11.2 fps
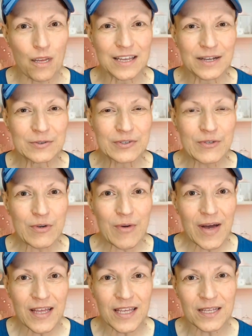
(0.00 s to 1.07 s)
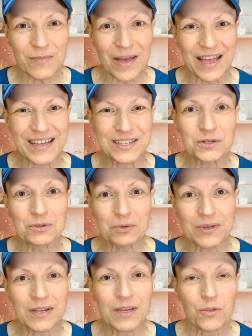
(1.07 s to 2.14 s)
It'll throw ideas back at you.
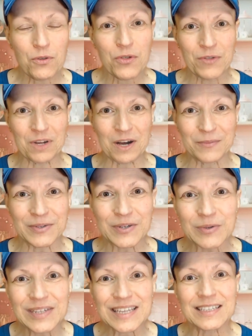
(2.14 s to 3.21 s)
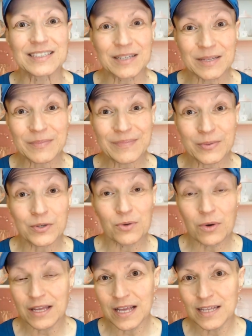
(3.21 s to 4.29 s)
Choose your top 2, test them. Which
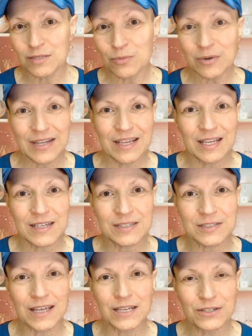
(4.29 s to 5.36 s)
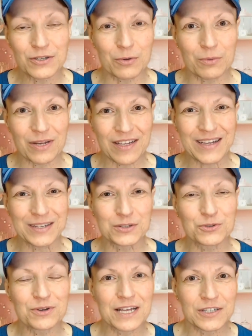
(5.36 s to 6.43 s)
one gets more clicks? That's your winner.
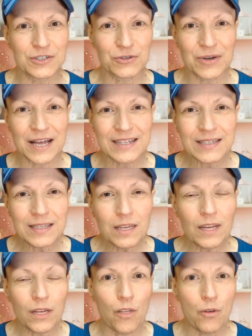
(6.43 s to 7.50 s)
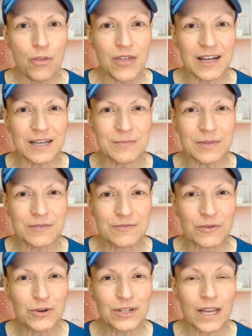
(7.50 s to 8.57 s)
Trash the rest. You're done
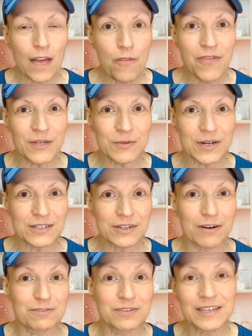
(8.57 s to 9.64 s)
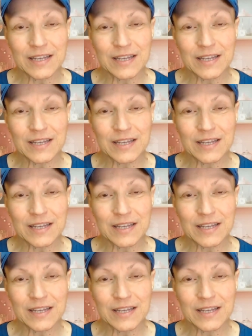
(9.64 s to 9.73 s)
before the caffeine wears off.